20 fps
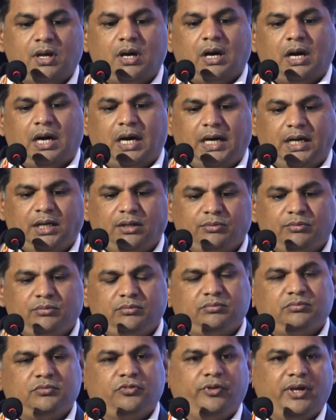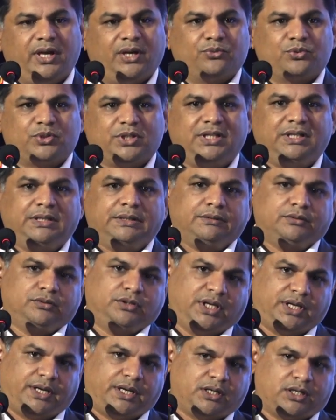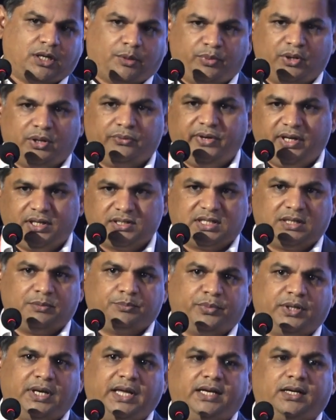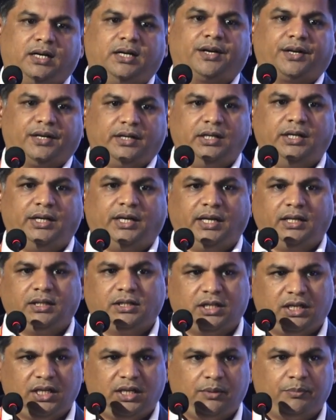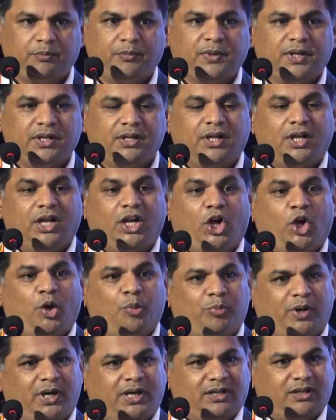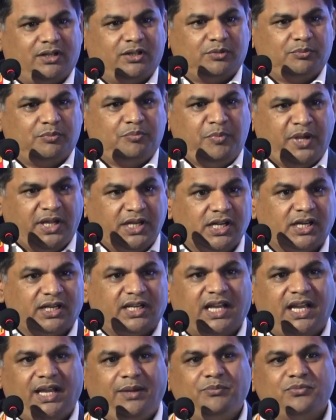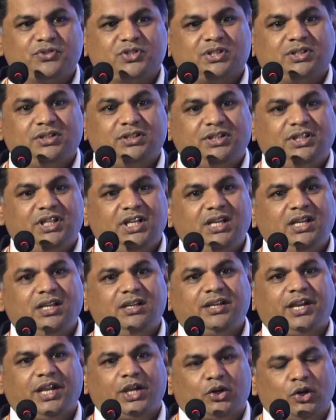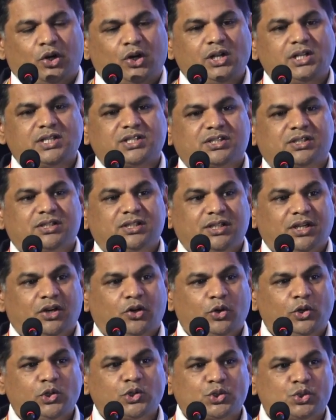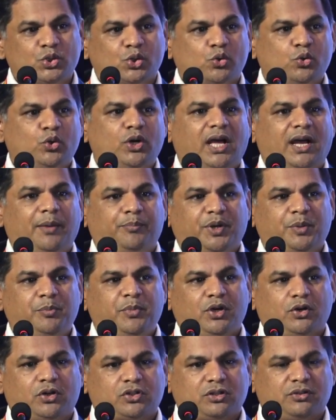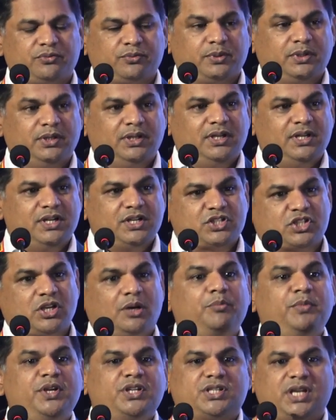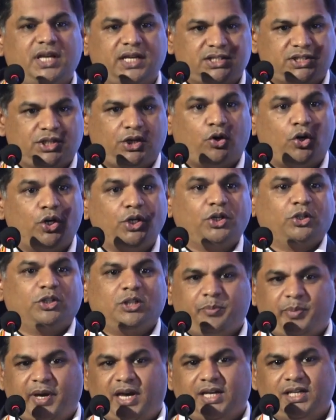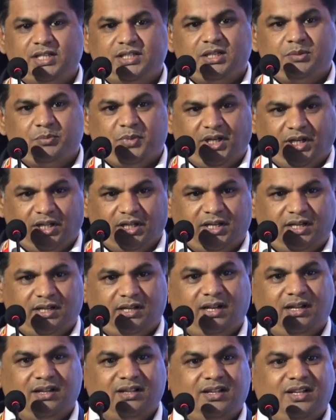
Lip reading: And we have seen there are a couple of examples, I can't really take the name, but many a times the recalls also could happen because of some mistakes onto the packaging material,